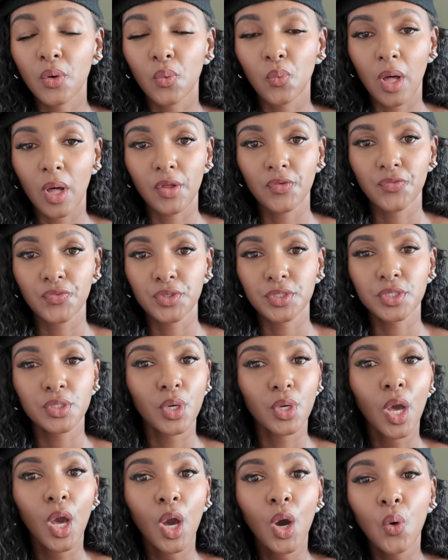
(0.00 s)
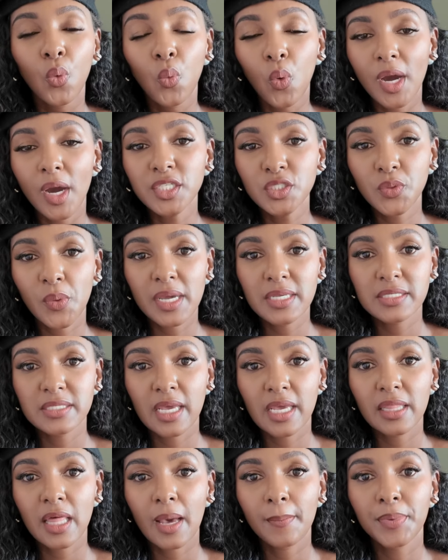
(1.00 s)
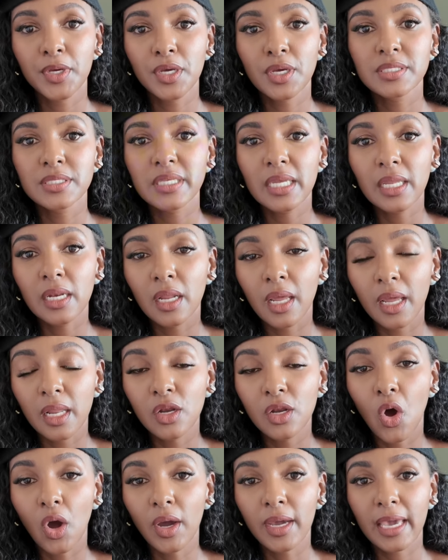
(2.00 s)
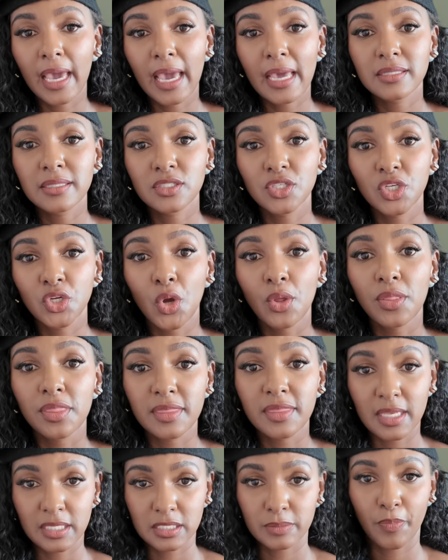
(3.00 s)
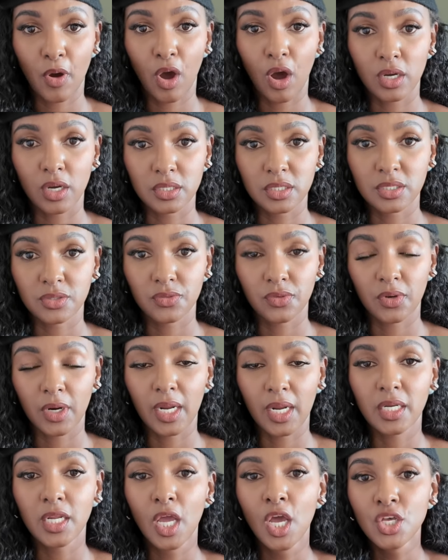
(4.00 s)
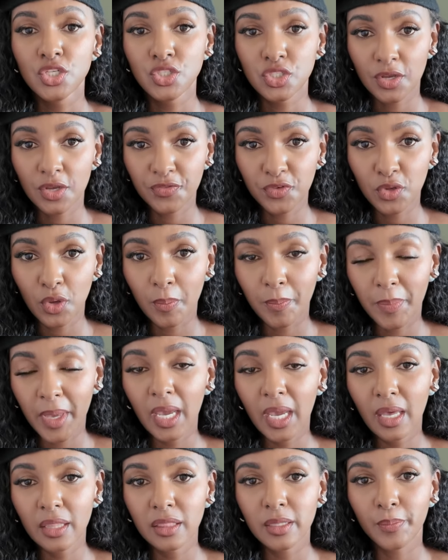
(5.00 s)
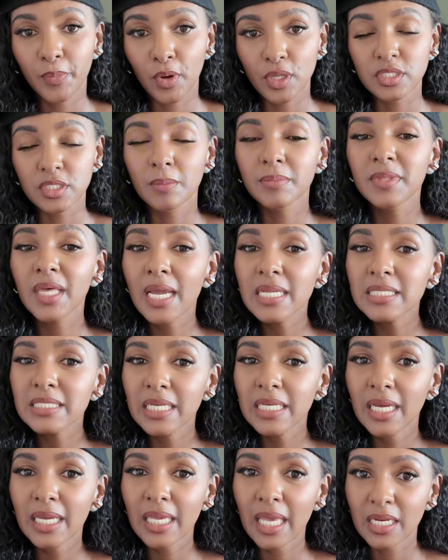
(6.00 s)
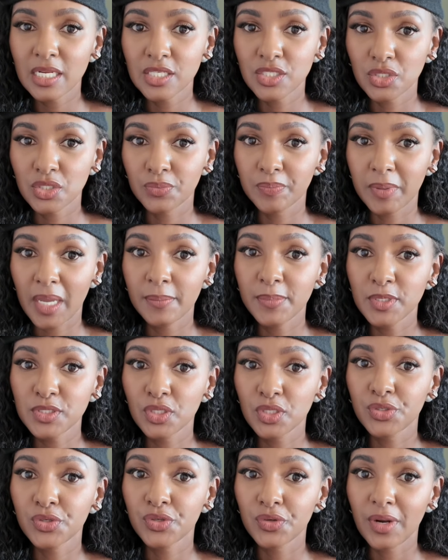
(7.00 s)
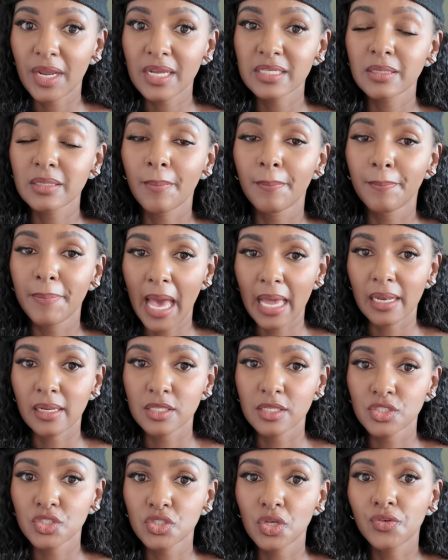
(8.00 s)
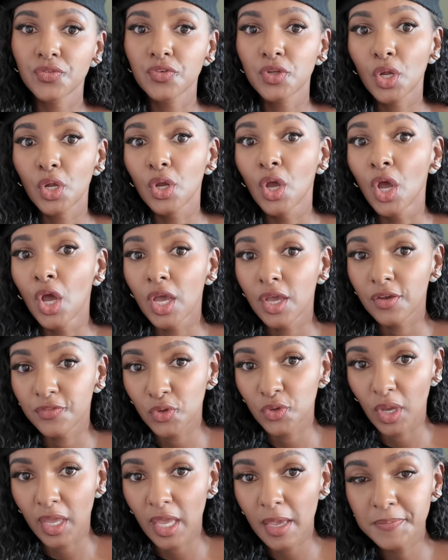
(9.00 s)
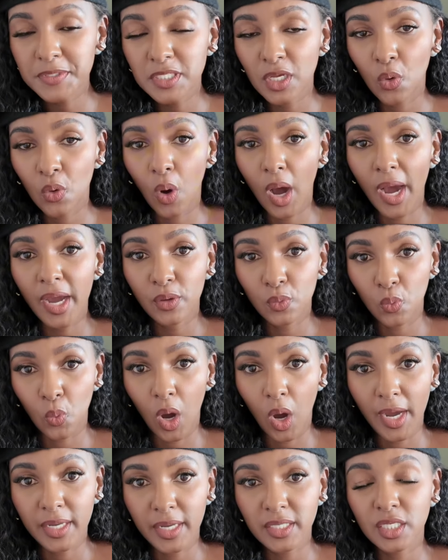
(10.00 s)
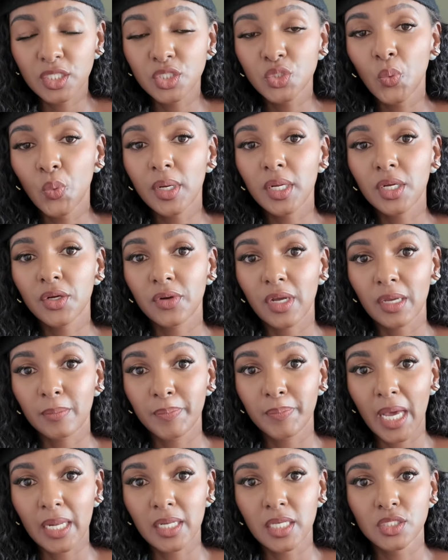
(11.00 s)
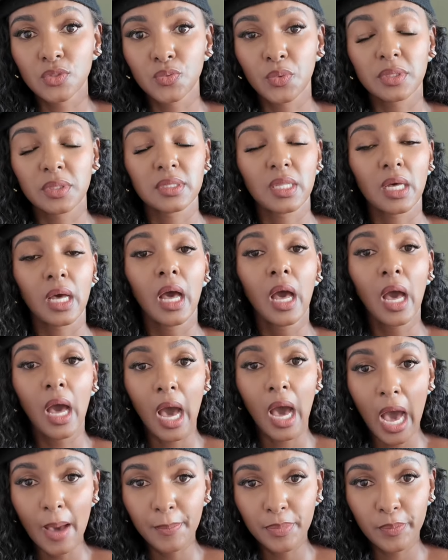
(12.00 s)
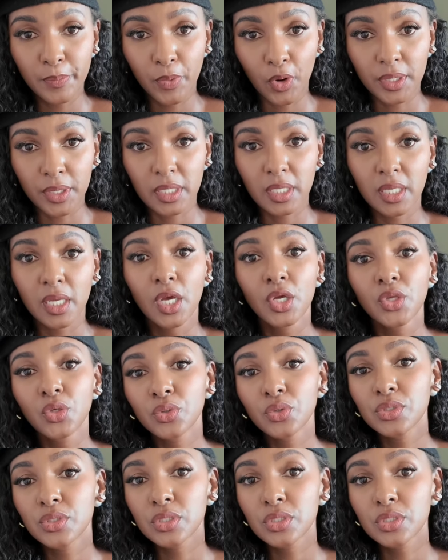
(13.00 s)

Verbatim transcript: well for you. Why do I say that? Because it elongates, you know, this part, right? So if you're big at the bottom, the idea again is to be able to create balance. So if you know if your hips are quite wide and you want to create balance with the upper body, you